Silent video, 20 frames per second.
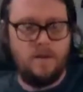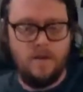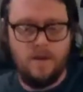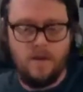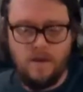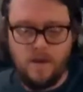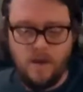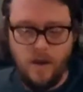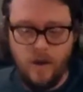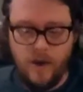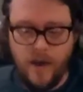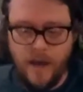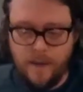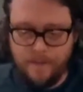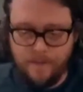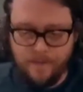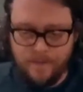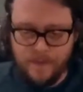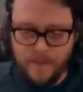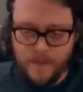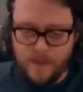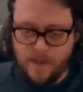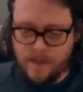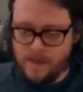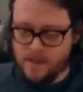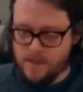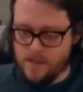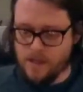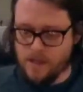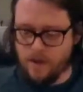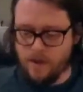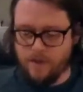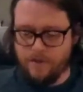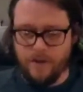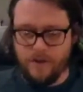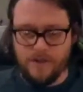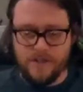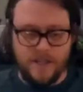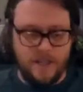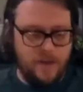Okay, so the
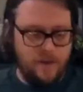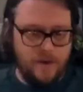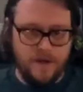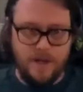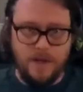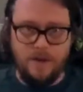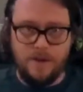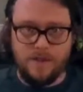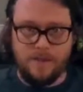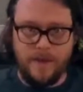first thing you want to do is